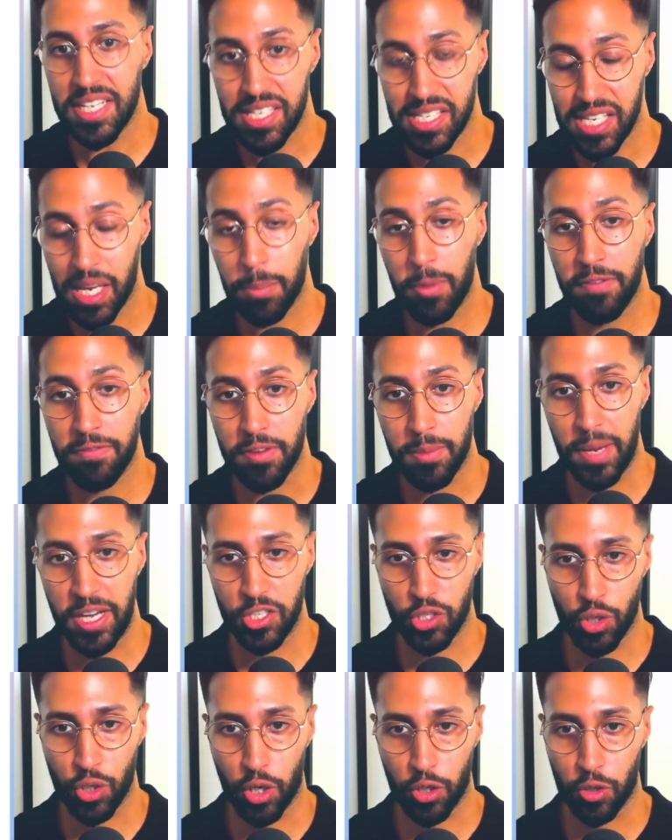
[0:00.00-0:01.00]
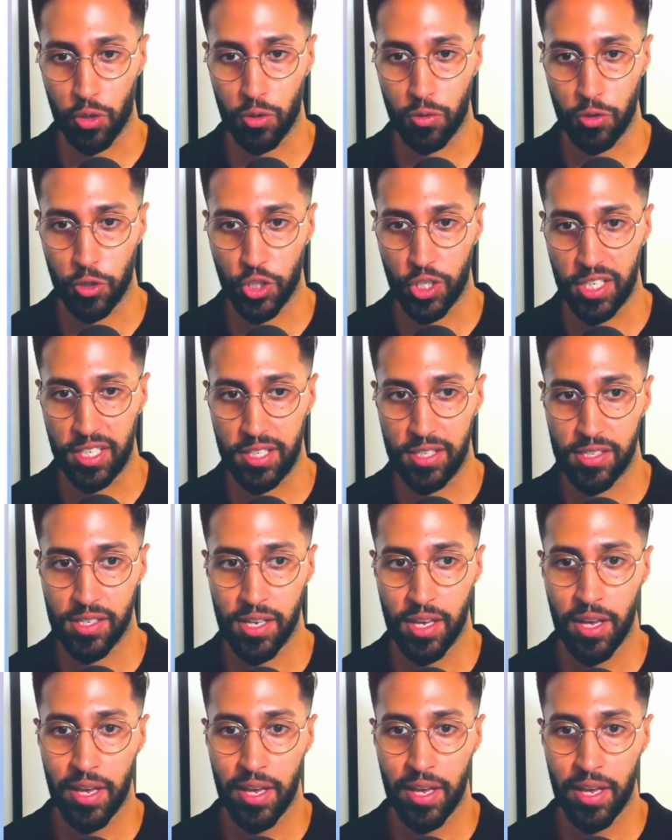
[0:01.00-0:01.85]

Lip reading: some information on Google Sheets,